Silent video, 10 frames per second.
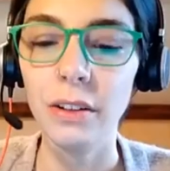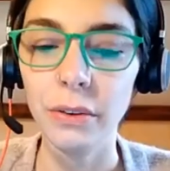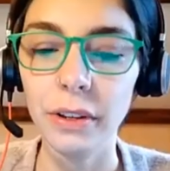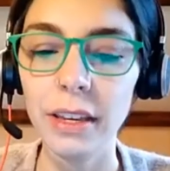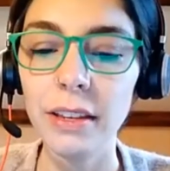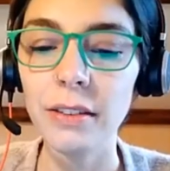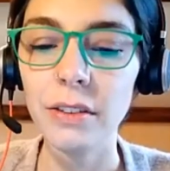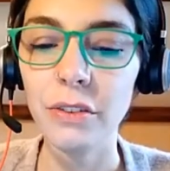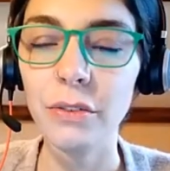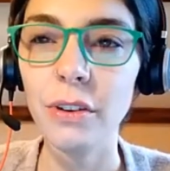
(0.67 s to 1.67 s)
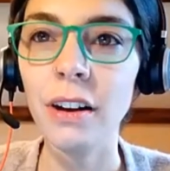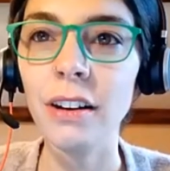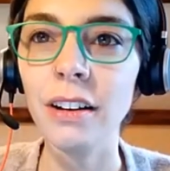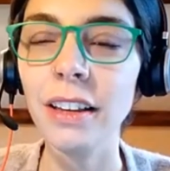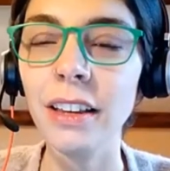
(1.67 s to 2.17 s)
Okay, so
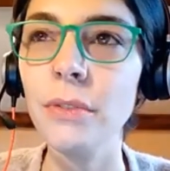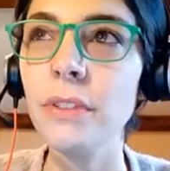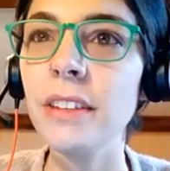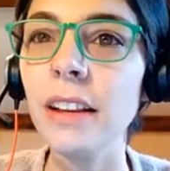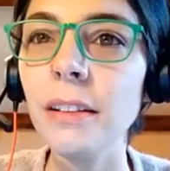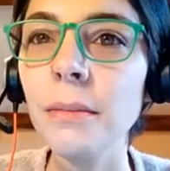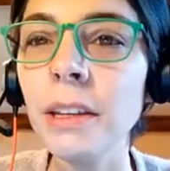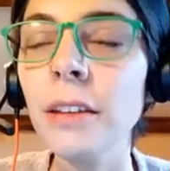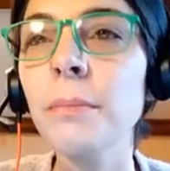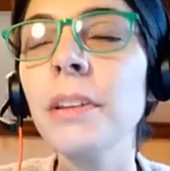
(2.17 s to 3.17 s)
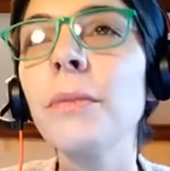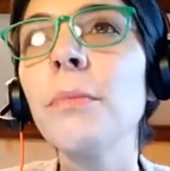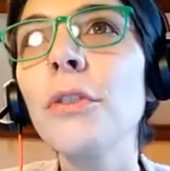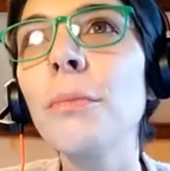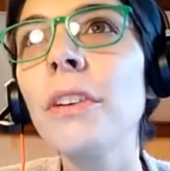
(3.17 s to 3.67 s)
can you tell me a bit
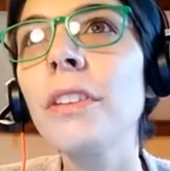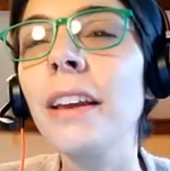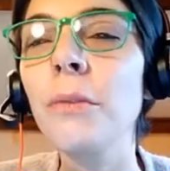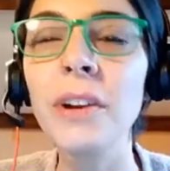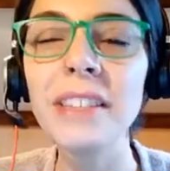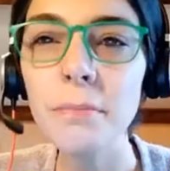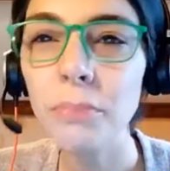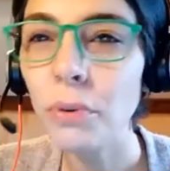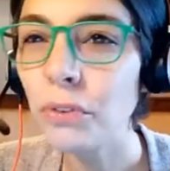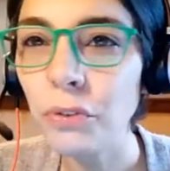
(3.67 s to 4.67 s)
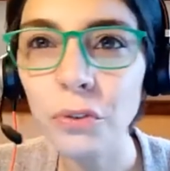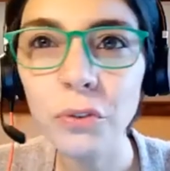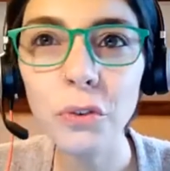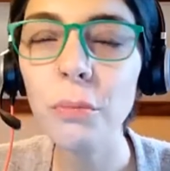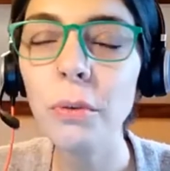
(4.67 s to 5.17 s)
more about like what's important to
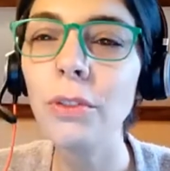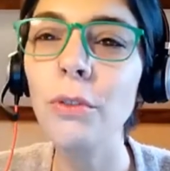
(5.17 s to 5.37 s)
know about the